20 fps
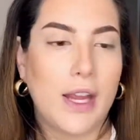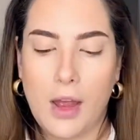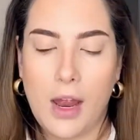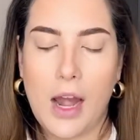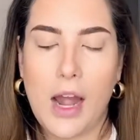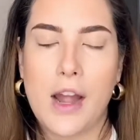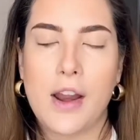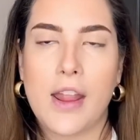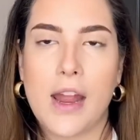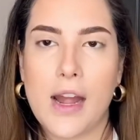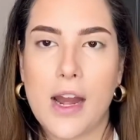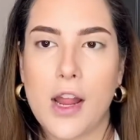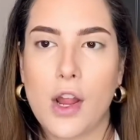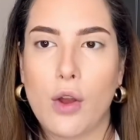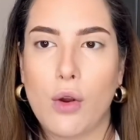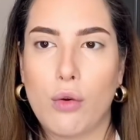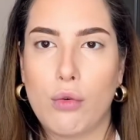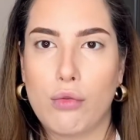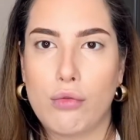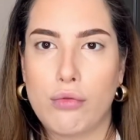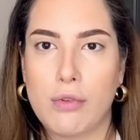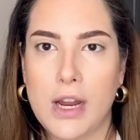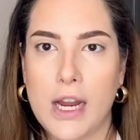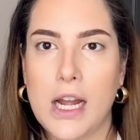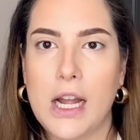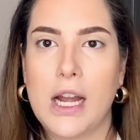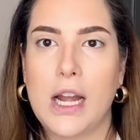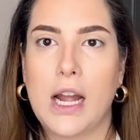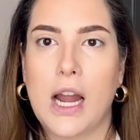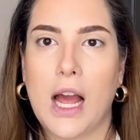And then I go
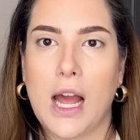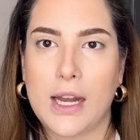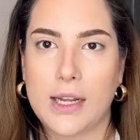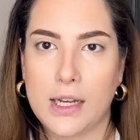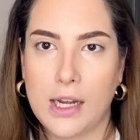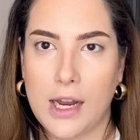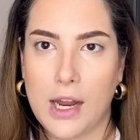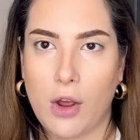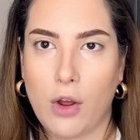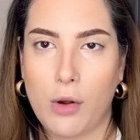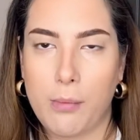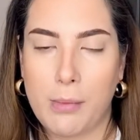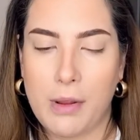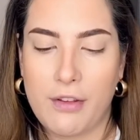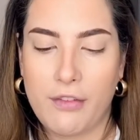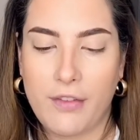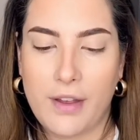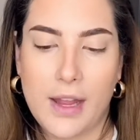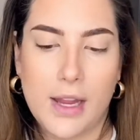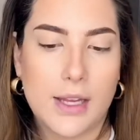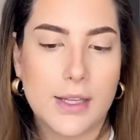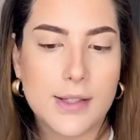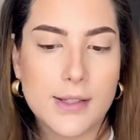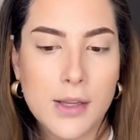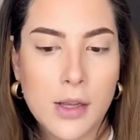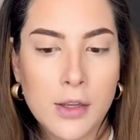really lightly on my face.